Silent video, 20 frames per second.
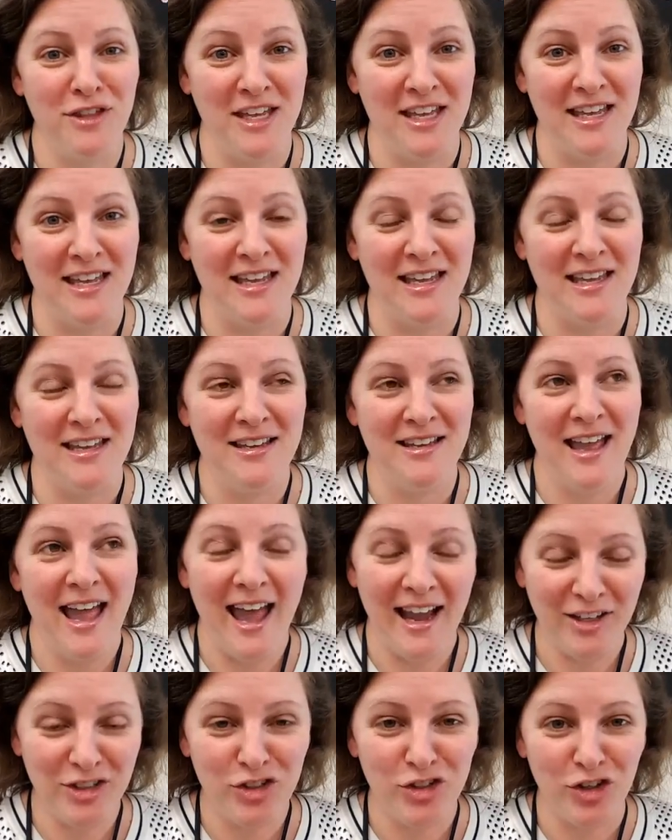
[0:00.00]
the
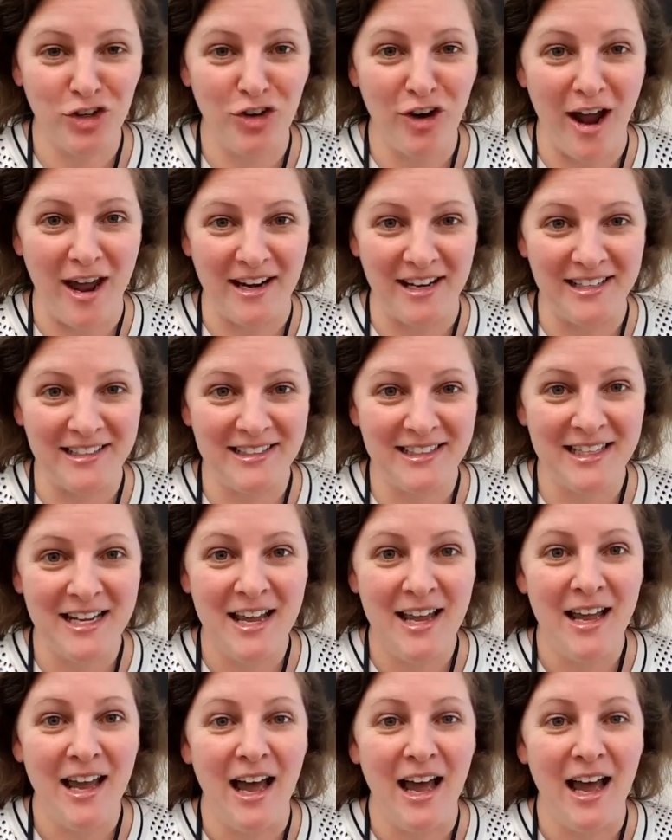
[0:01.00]
extra credit.